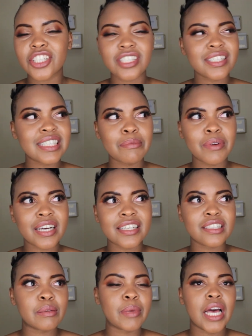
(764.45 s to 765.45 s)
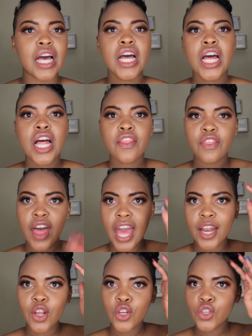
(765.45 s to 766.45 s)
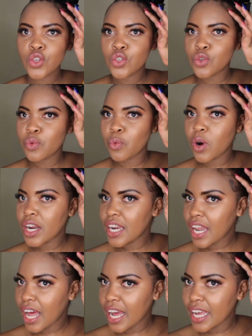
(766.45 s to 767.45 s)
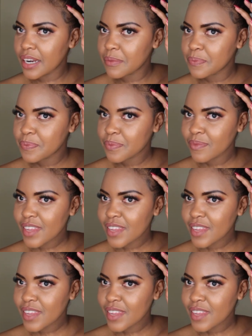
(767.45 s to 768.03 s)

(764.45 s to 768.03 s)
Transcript: She's the type of customer that you do one line